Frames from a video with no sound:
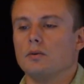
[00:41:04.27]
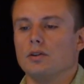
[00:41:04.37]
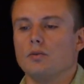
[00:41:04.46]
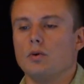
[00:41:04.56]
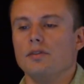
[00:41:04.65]

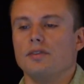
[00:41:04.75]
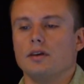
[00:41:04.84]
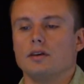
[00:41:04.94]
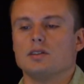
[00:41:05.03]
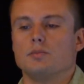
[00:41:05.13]
Well, the one
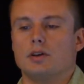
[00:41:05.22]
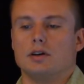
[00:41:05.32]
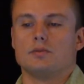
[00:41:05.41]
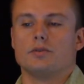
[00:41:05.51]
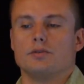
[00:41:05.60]
thing is
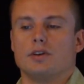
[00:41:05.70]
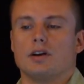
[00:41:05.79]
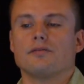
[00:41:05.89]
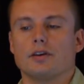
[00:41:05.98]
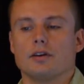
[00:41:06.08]
because we're using
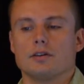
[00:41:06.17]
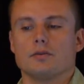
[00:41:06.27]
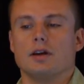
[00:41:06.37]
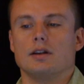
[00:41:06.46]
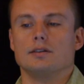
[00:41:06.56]
our fingers,
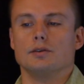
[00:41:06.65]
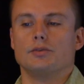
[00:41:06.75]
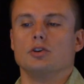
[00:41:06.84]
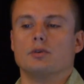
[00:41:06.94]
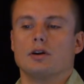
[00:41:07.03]
we got to deal with
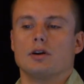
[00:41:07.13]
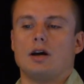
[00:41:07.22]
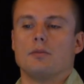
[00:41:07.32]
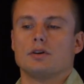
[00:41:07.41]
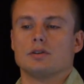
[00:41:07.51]
human
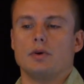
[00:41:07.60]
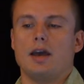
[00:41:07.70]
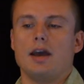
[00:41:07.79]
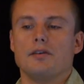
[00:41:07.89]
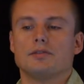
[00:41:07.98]
ergonomics, so we
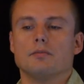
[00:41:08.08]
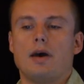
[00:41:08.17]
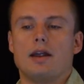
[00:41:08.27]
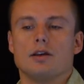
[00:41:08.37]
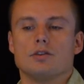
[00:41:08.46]
have to
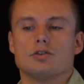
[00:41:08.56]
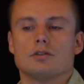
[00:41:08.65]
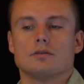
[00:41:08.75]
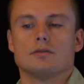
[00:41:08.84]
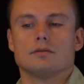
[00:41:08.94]
manage